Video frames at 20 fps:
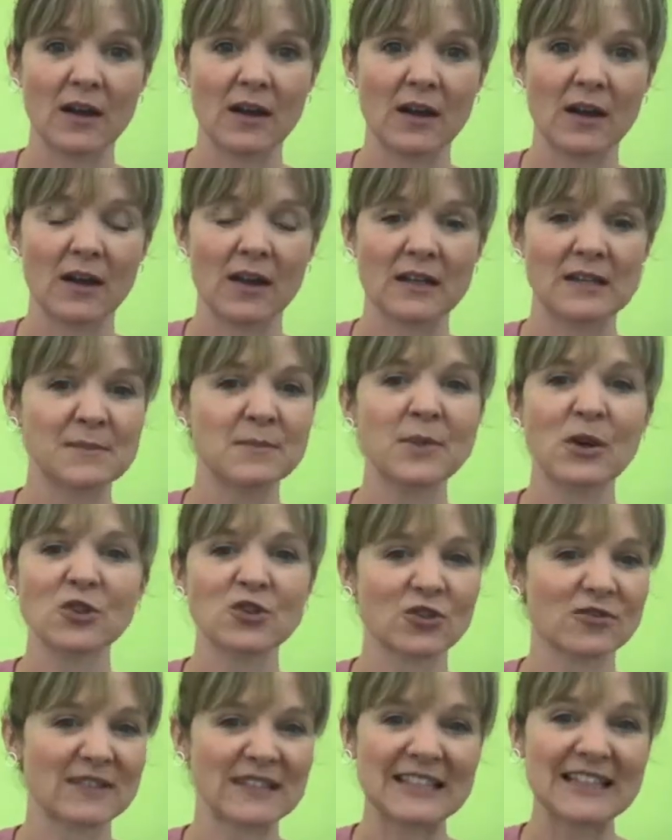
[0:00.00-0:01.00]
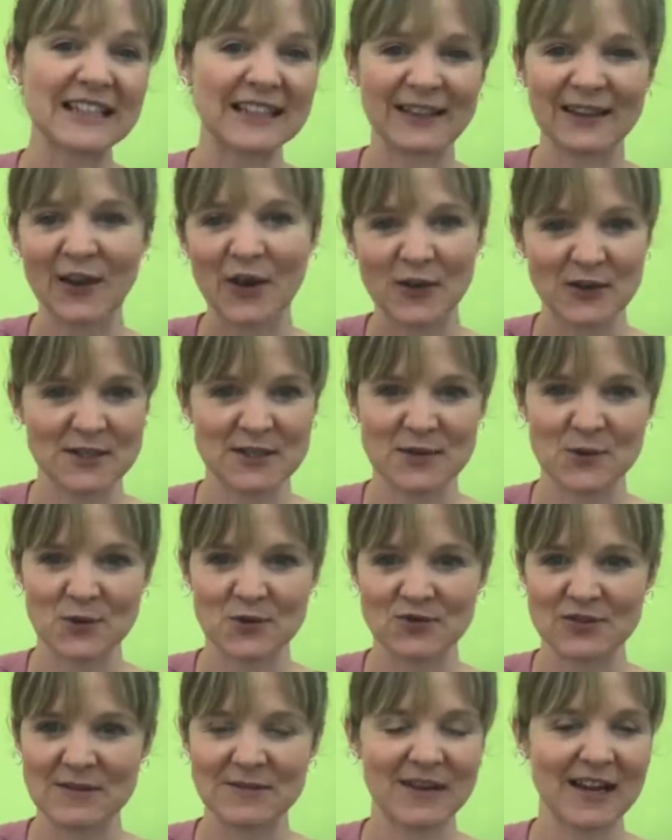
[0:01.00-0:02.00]
as much or as little onto your
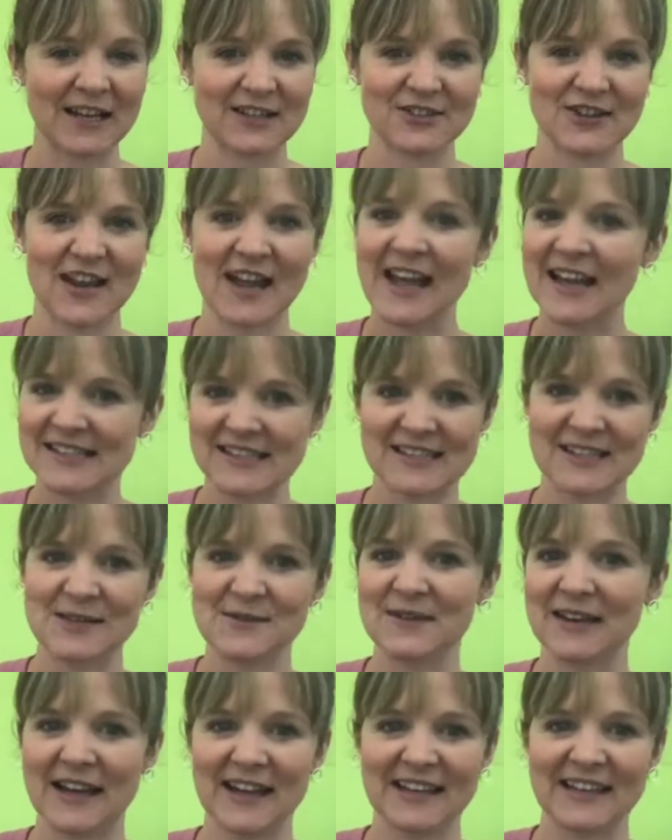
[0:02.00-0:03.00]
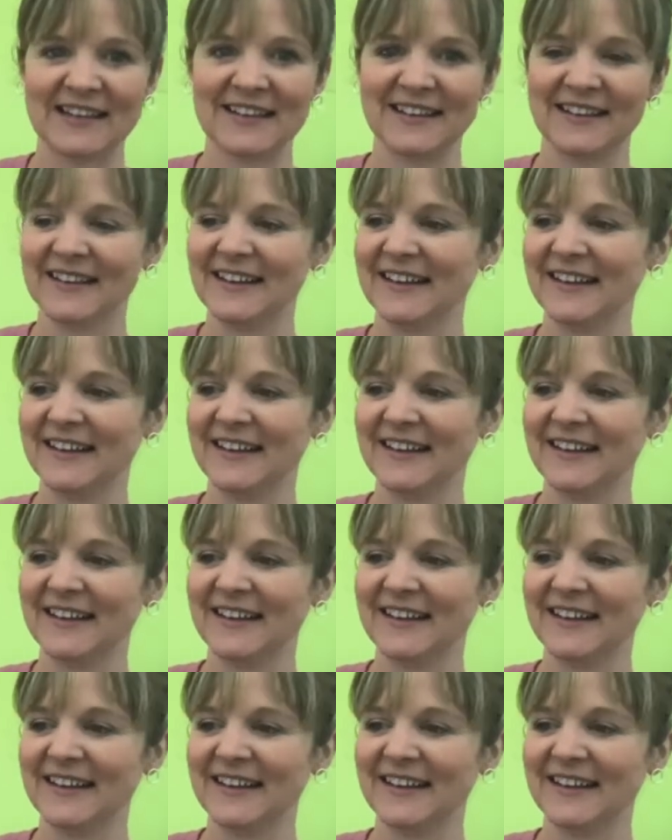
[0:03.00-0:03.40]
Dreamcatcher as you like.